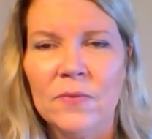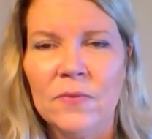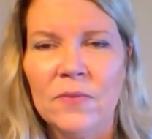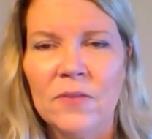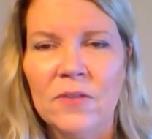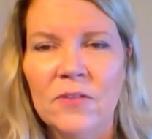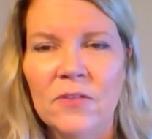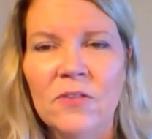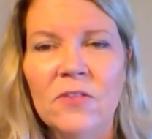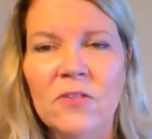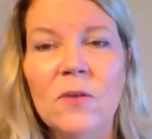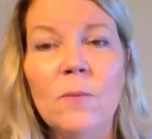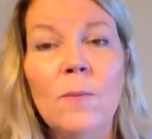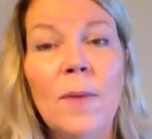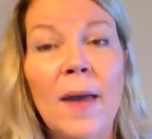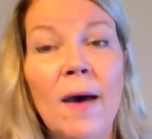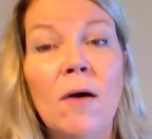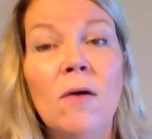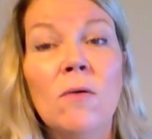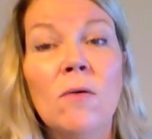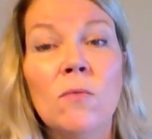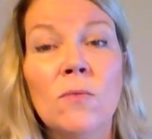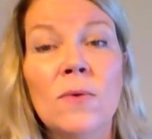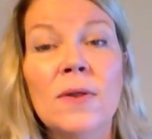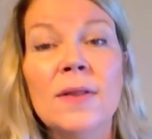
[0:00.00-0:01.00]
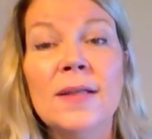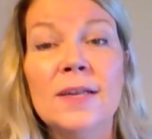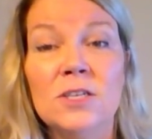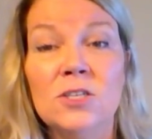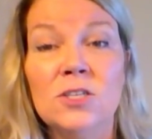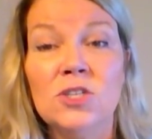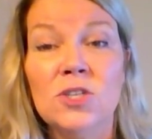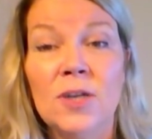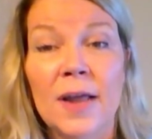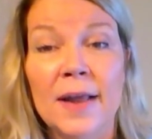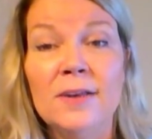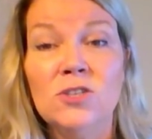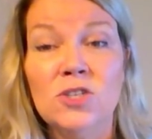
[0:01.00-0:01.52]
This is about really
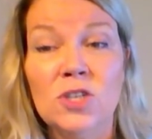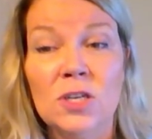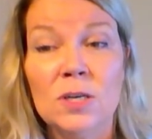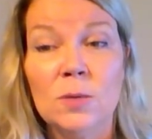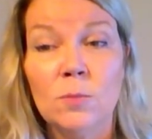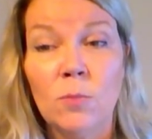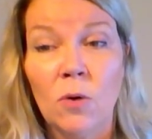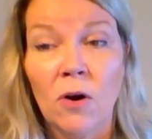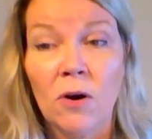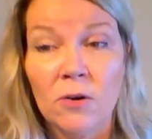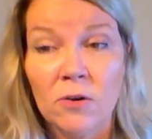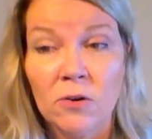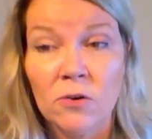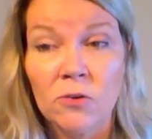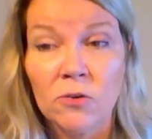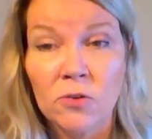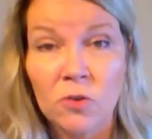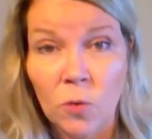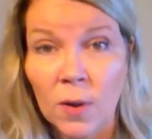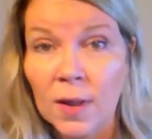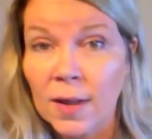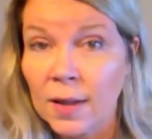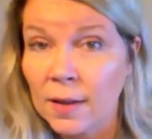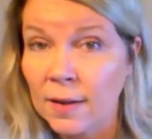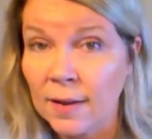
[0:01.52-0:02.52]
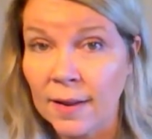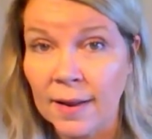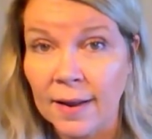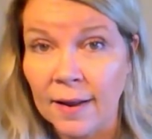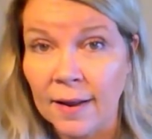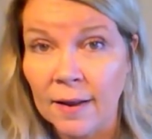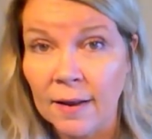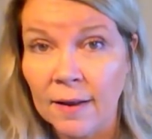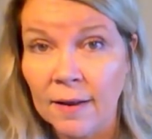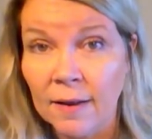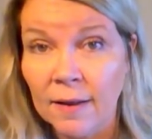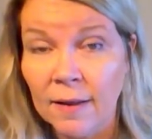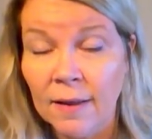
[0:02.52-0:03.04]
changing partners
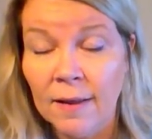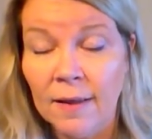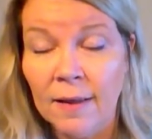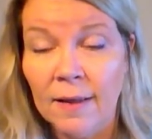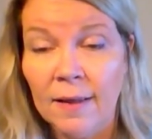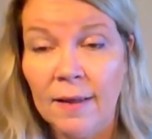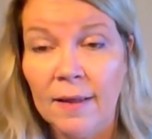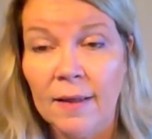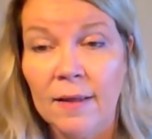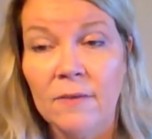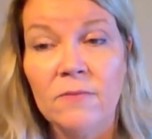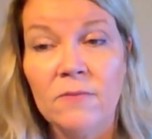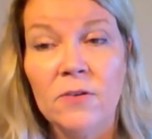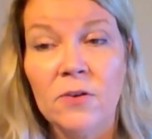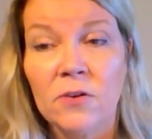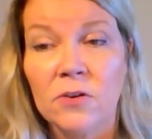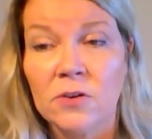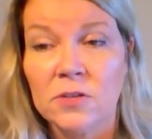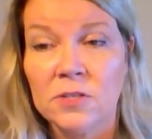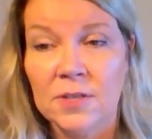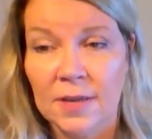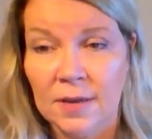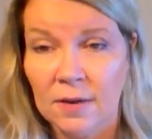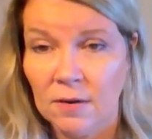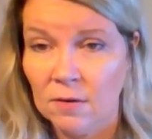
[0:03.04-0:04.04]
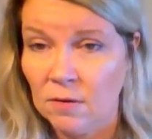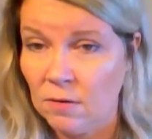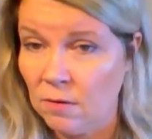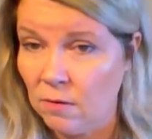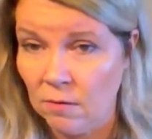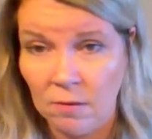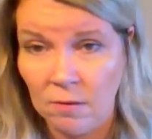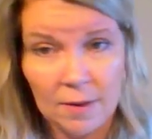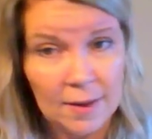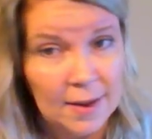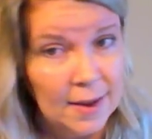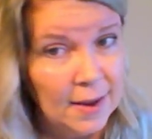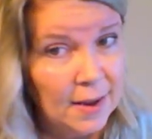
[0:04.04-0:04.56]
quickly. If you're
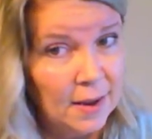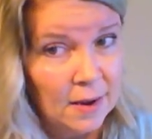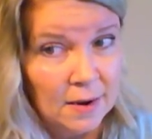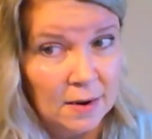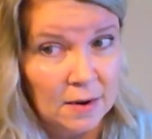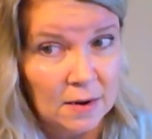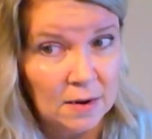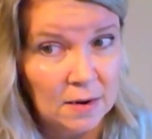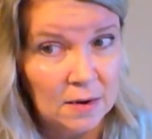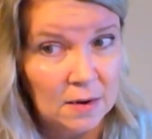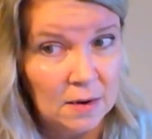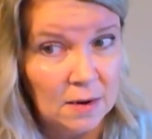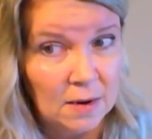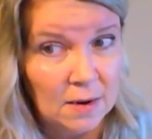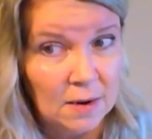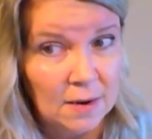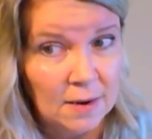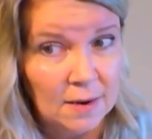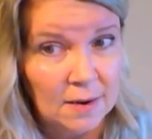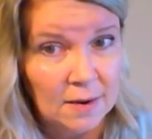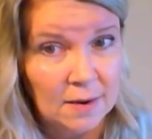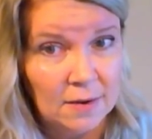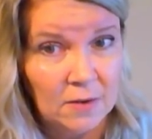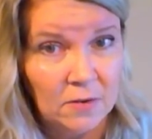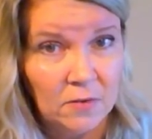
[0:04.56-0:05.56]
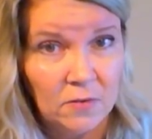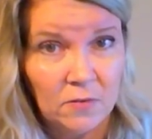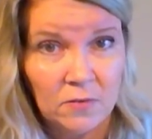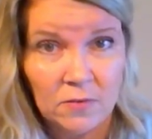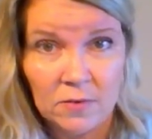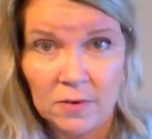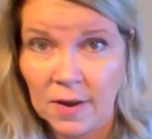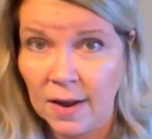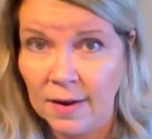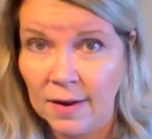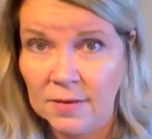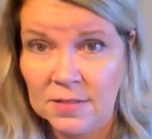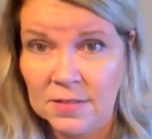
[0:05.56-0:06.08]
single and you've
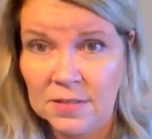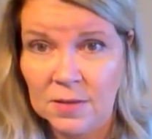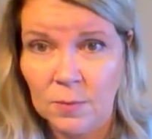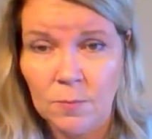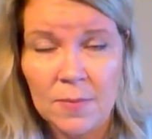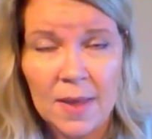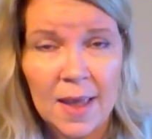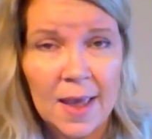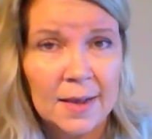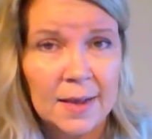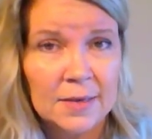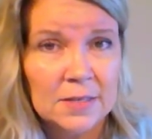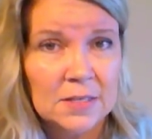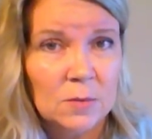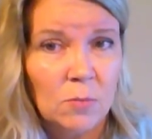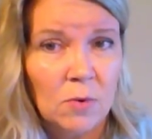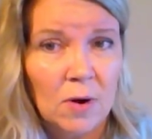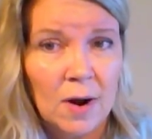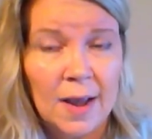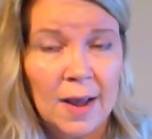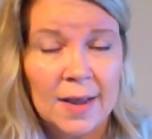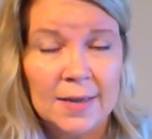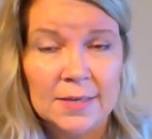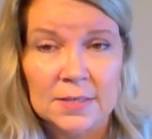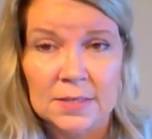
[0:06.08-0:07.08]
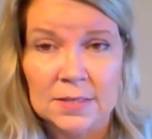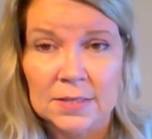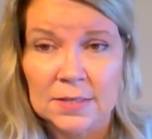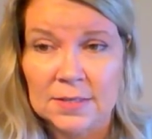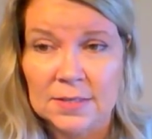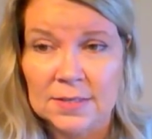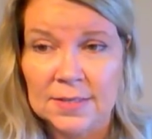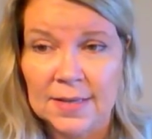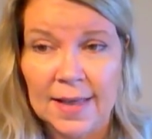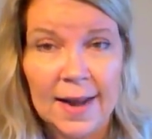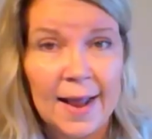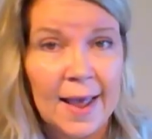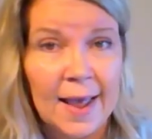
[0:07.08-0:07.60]
gotten some bad
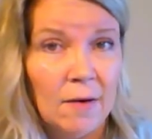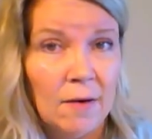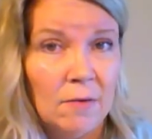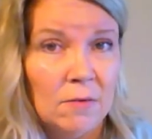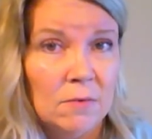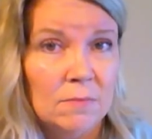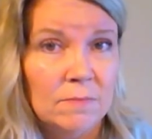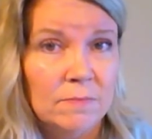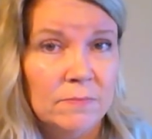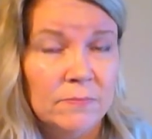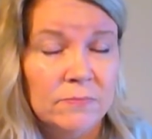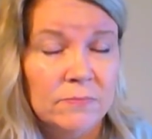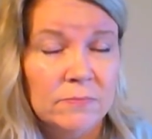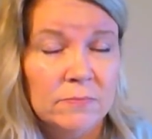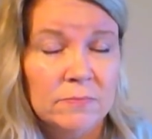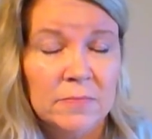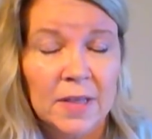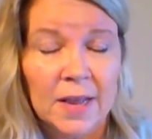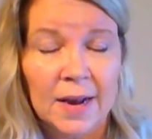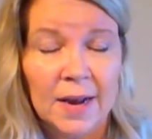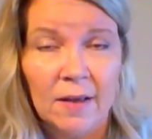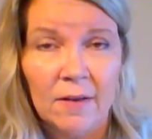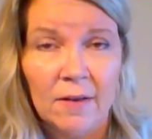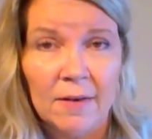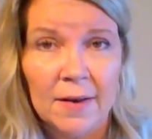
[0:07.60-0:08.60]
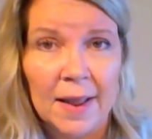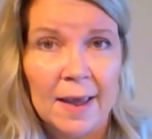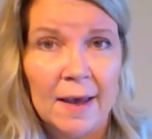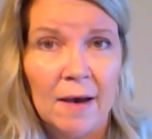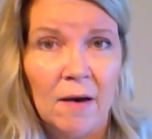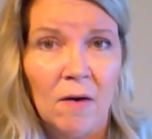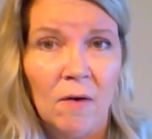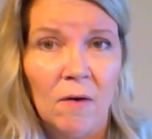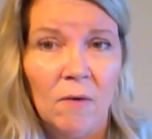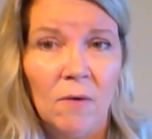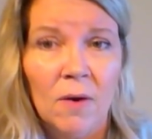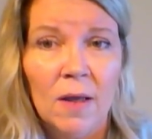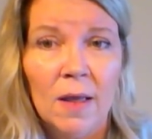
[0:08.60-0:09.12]
surprises, get out. Get out
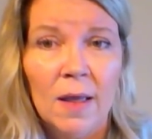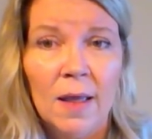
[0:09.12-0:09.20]
now.